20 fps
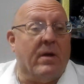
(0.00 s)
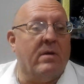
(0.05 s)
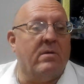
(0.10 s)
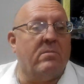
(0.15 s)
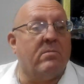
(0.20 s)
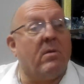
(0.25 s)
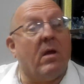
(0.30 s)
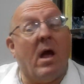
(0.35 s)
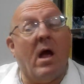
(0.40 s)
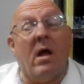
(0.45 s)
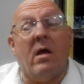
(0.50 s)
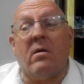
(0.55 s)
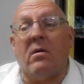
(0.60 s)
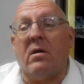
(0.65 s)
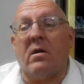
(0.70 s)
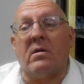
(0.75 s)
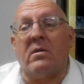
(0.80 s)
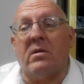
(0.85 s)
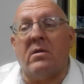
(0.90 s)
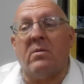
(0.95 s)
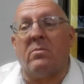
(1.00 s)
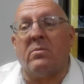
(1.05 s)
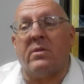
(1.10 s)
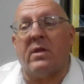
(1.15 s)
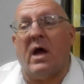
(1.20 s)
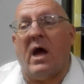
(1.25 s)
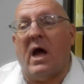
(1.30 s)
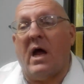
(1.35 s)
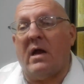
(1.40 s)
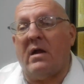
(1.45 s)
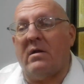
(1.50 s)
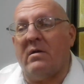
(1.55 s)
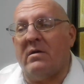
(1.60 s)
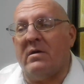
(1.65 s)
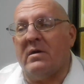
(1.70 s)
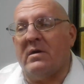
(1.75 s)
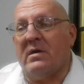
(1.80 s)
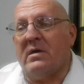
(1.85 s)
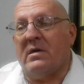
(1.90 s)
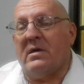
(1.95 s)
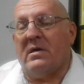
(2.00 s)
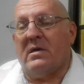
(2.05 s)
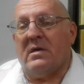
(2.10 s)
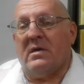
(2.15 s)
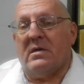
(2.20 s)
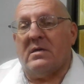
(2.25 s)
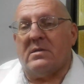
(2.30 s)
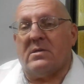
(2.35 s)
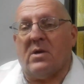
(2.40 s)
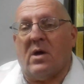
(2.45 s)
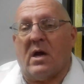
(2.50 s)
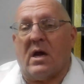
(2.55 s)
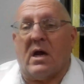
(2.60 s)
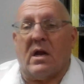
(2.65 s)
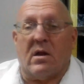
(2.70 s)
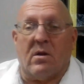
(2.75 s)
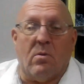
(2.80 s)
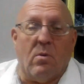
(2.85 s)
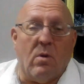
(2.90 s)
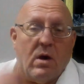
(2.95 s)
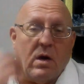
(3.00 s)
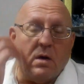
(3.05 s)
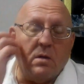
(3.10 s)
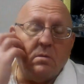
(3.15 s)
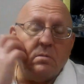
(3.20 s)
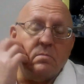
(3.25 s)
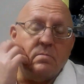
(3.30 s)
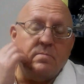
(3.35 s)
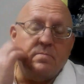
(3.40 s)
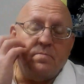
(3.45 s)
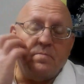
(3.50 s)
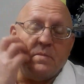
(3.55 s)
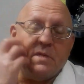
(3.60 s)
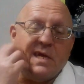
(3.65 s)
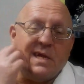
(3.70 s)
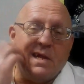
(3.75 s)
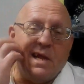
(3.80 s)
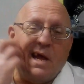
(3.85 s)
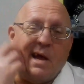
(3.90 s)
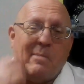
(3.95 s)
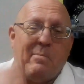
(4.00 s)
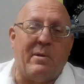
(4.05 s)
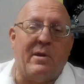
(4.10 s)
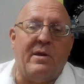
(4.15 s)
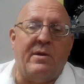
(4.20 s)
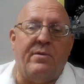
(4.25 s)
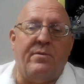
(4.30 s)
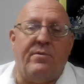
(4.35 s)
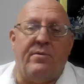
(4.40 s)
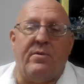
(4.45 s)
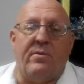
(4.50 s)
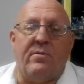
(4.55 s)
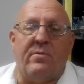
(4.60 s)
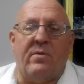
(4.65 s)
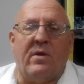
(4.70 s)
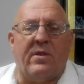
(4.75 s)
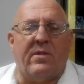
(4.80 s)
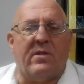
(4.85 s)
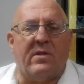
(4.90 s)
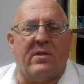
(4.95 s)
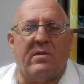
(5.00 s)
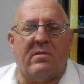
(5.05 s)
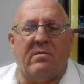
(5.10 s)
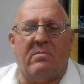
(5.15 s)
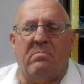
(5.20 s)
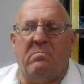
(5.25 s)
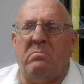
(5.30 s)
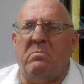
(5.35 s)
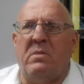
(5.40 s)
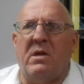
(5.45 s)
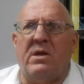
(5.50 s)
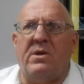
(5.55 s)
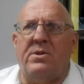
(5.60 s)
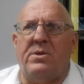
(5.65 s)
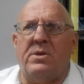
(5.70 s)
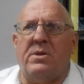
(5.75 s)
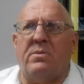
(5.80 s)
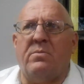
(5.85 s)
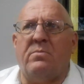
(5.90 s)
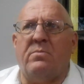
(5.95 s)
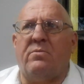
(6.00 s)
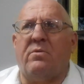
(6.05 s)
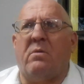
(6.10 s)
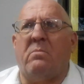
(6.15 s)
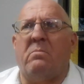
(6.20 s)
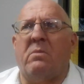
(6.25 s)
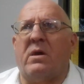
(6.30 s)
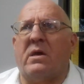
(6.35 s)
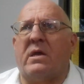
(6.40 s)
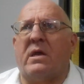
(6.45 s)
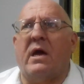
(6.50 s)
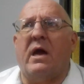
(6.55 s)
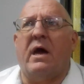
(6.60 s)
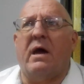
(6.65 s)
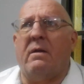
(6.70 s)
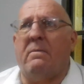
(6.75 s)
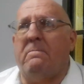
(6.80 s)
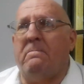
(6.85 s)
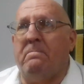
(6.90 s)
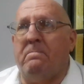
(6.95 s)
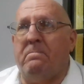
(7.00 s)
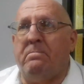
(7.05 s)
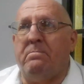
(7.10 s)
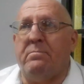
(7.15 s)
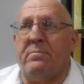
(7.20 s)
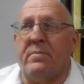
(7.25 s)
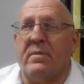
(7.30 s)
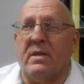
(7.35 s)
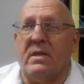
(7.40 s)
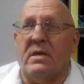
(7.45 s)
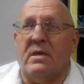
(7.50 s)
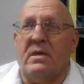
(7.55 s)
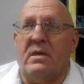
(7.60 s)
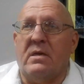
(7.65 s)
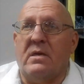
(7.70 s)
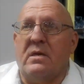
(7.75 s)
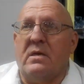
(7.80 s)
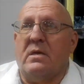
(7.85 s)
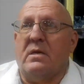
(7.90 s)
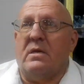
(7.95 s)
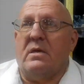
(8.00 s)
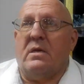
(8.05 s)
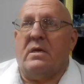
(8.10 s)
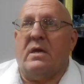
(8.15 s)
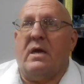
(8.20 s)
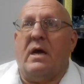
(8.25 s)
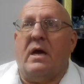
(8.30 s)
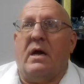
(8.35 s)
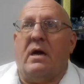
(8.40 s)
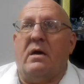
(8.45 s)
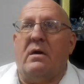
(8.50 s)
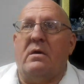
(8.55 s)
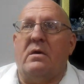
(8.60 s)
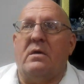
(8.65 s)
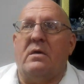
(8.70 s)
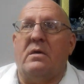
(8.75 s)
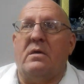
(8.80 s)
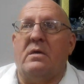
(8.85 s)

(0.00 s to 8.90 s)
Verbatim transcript: Okay, I can deal with that. So I got a little while. That'll happen in June, mid June, something like that. Yeah.